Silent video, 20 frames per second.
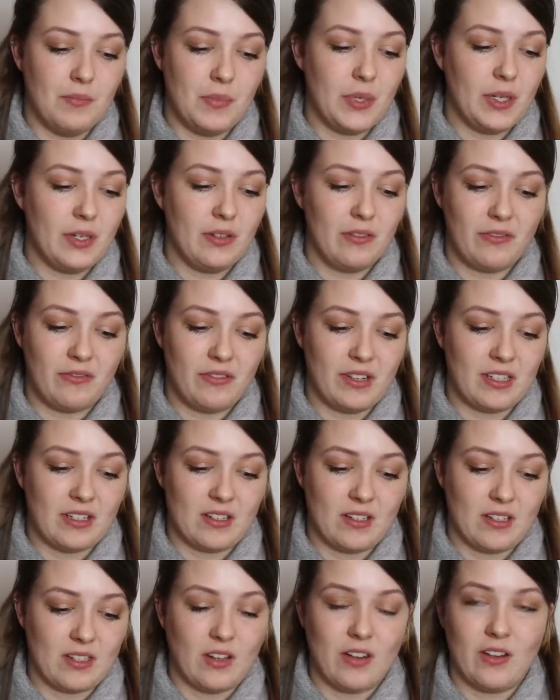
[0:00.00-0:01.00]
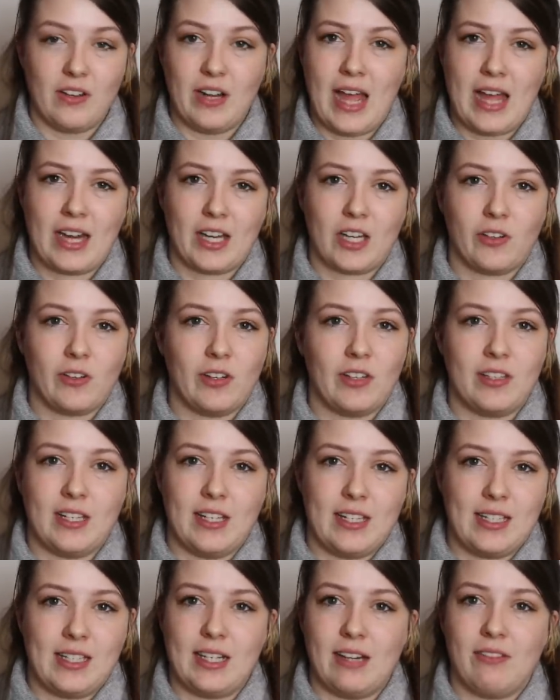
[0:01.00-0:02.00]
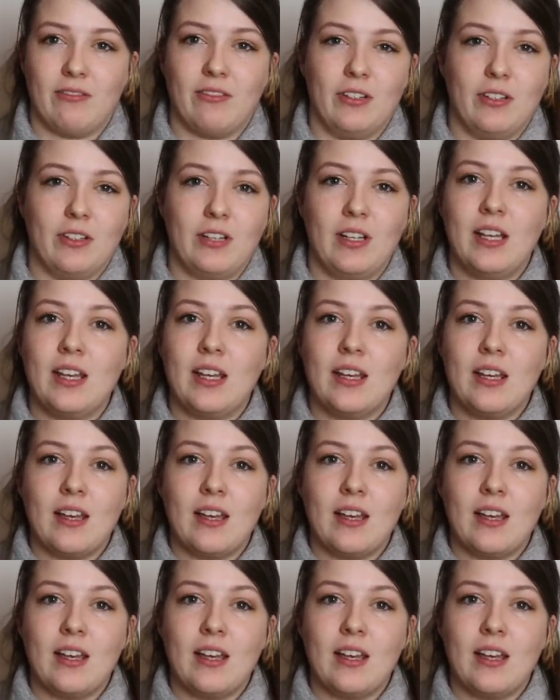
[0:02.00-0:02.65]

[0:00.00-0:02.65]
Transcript: but figures aren't accurate. There's different